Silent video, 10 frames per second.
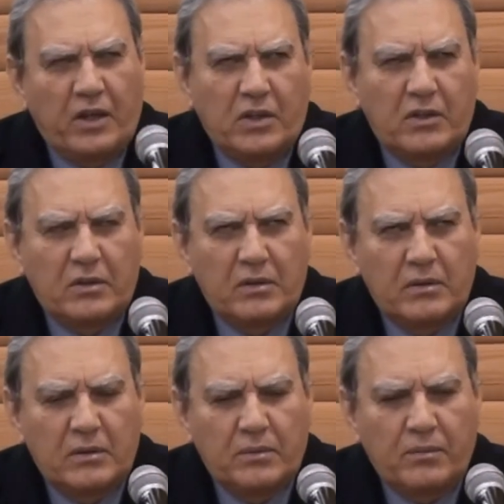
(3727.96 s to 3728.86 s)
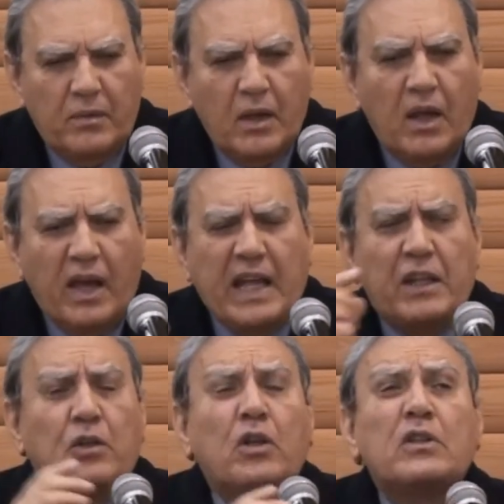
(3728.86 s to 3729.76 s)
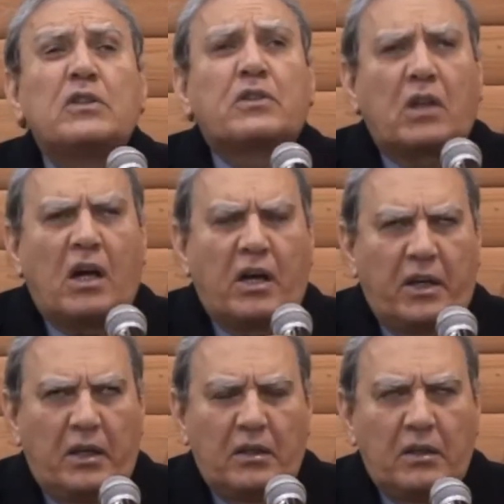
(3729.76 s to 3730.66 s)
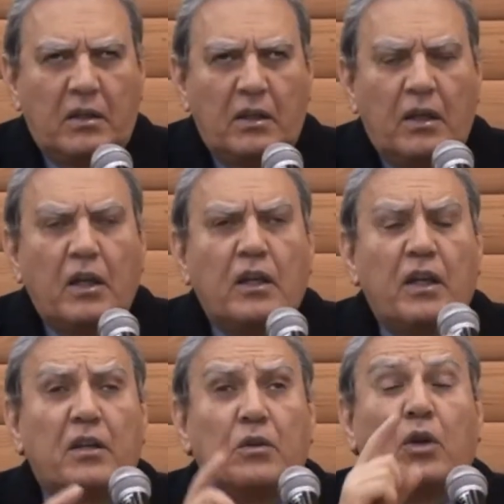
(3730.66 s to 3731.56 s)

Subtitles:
They cannot change it. And don't try,